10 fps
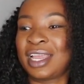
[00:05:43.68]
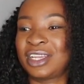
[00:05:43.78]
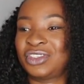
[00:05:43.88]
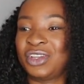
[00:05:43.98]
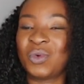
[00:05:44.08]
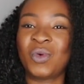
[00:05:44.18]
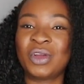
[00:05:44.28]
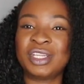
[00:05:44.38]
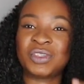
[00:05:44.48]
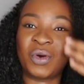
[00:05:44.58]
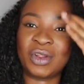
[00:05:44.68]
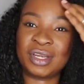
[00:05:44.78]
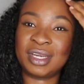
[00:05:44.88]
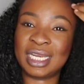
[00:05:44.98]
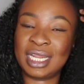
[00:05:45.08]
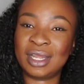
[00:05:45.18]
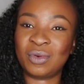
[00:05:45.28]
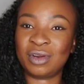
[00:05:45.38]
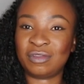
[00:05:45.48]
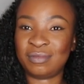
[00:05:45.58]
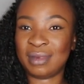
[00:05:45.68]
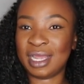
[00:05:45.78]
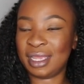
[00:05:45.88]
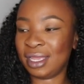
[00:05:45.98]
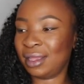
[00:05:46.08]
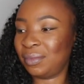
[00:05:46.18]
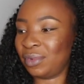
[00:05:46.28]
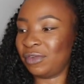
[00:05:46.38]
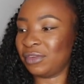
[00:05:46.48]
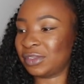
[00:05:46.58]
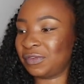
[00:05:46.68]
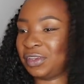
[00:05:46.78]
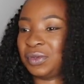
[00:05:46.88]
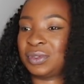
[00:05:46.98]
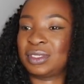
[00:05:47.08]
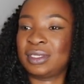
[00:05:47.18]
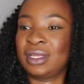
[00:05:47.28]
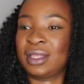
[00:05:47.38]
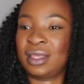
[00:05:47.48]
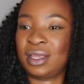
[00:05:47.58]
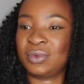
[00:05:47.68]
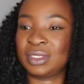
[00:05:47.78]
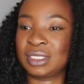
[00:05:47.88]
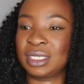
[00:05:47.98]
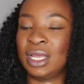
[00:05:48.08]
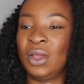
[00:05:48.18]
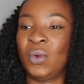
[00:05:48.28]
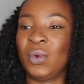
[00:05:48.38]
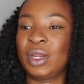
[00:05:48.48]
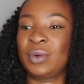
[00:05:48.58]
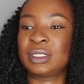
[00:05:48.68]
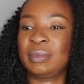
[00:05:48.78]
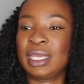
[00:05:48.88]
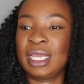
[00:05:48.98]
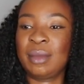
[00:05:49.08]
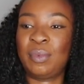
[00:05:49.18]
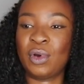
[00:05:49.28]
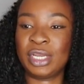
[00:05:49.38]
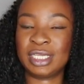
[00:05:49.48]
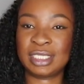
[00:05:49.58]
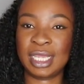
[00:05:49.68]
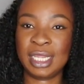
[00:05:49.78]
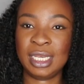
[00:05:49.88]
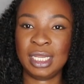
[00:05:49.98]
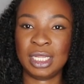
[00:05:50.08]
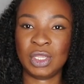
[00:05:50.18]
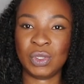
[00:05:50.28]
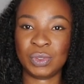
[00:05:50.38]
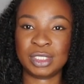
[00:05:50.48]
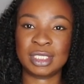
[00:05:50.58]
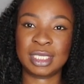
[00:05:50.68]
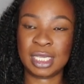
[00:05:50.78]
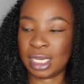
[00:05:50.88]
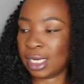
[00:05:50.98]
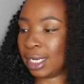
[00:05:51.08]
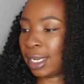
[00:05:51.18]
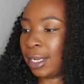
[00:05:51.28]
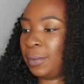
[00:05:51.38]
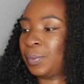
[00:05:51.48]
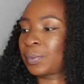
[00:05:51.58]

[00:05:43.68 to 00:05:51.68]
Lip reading: actually wore it on one of my previous videos. I think it was when I was making a ponytail using curly hair.